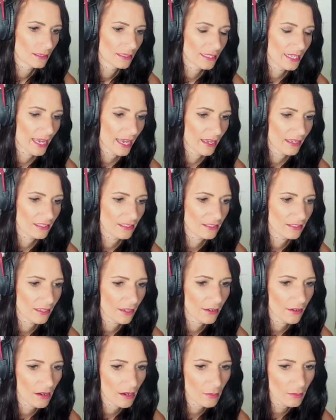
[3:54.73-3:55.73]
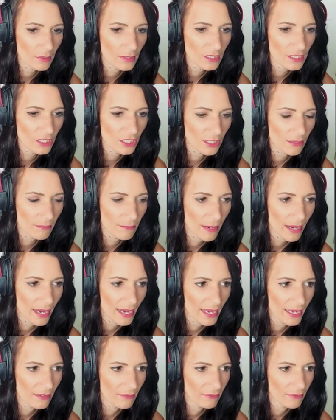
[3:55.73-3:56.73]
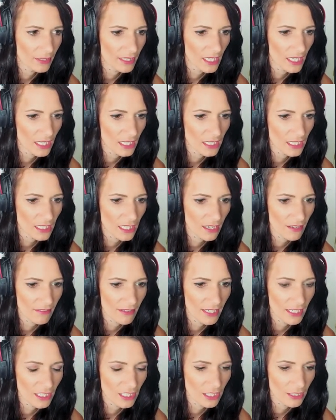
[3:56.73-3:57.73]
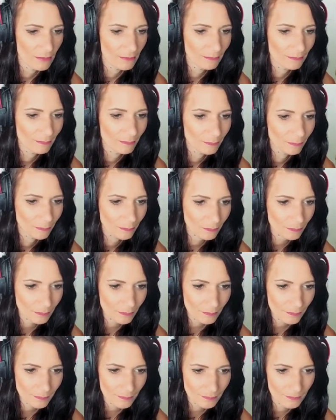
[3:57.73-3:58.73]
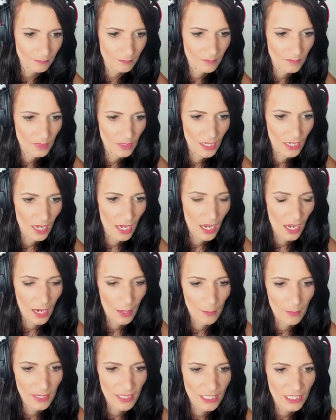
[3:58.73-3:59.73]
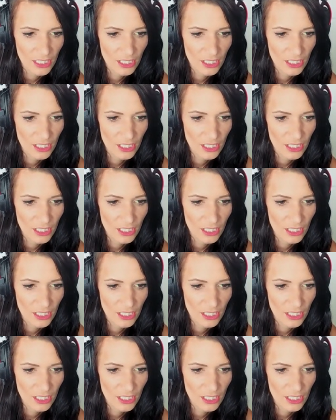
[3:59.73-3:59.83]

Yeah. So I want to jump at it from the other direction. And we're